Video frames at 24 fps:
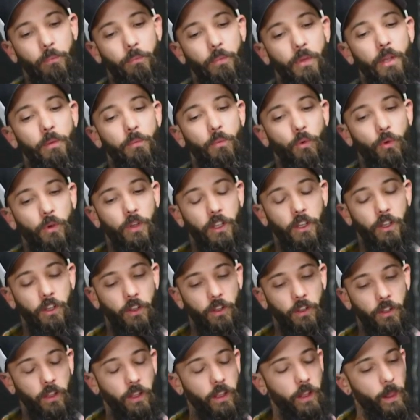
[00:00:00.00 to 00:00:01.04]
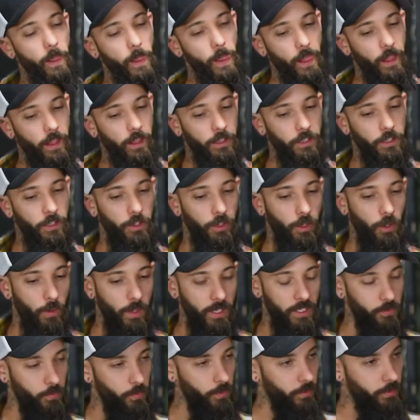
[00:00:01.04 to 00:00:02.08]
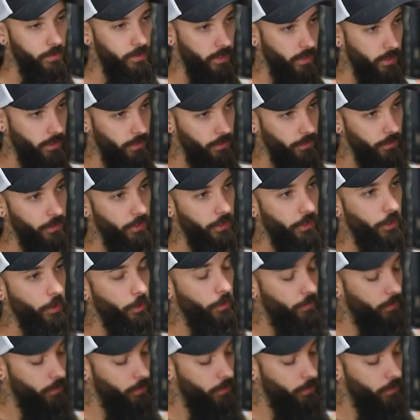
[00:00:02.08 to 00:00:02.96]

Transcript: people can, as we were talking earlier, go